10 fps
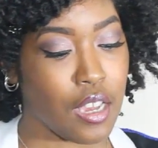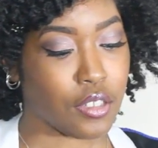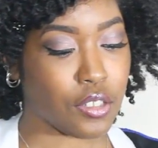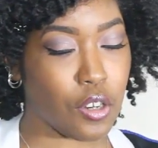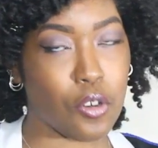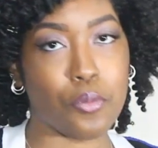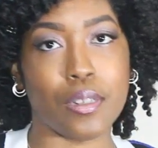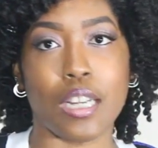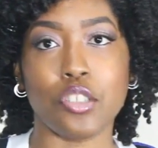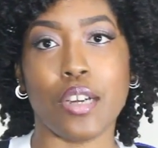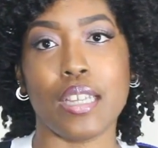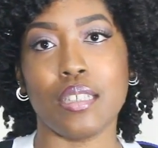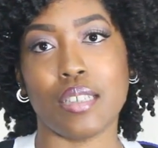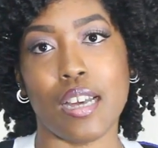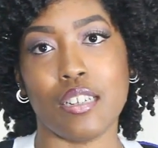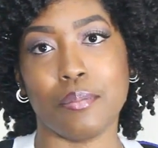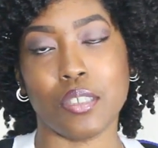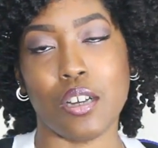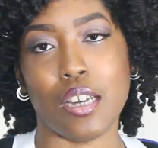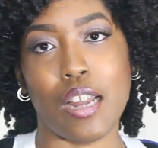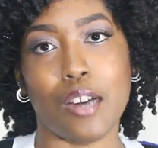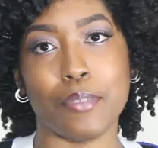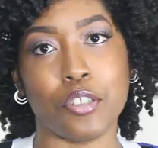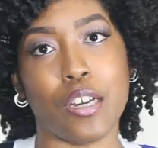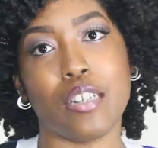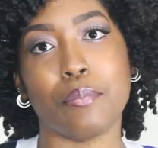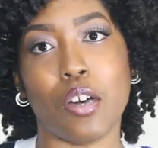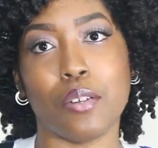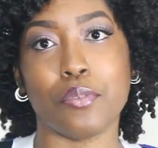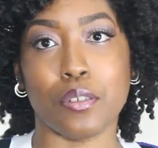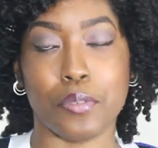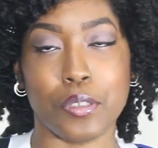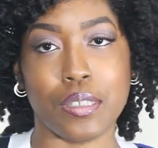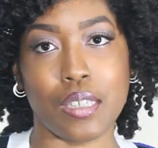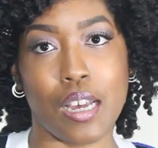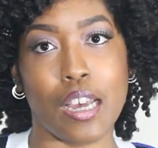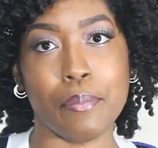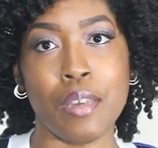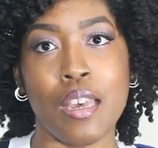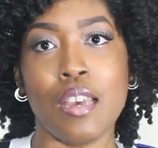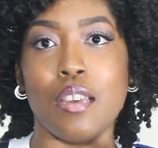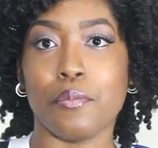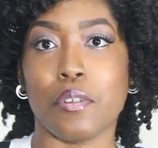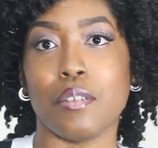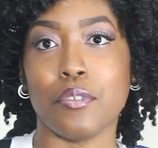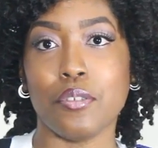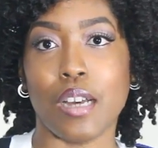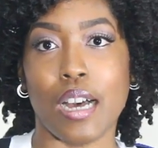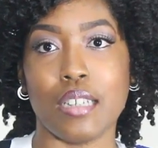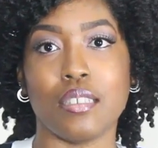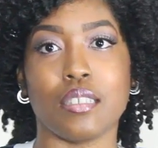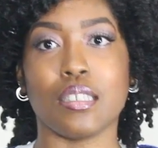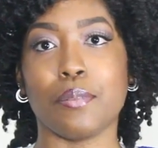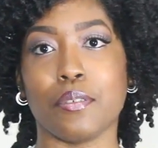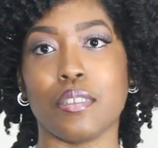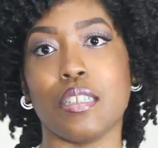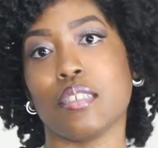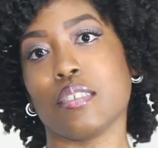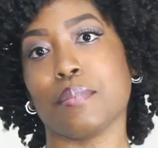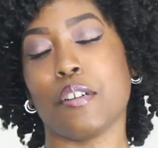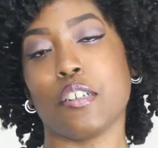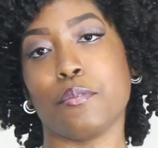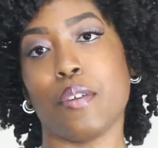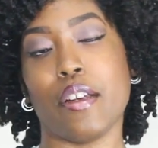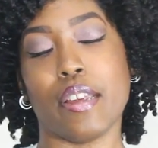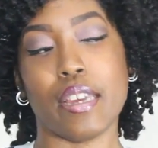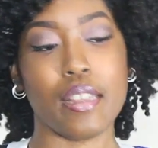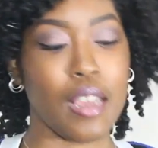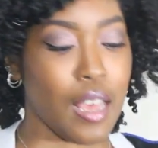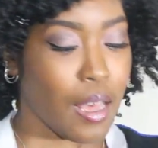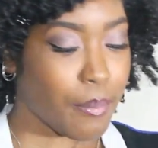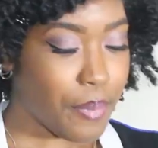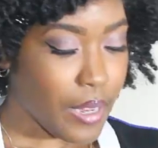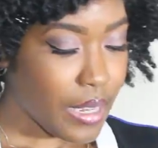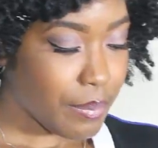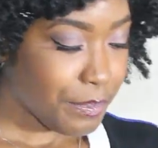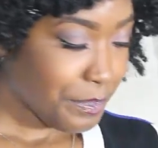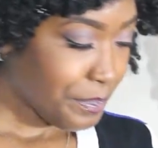So when I try these items on, I'll be trying them on for the first time in front of you guys, except for this because I'm already wearing it. But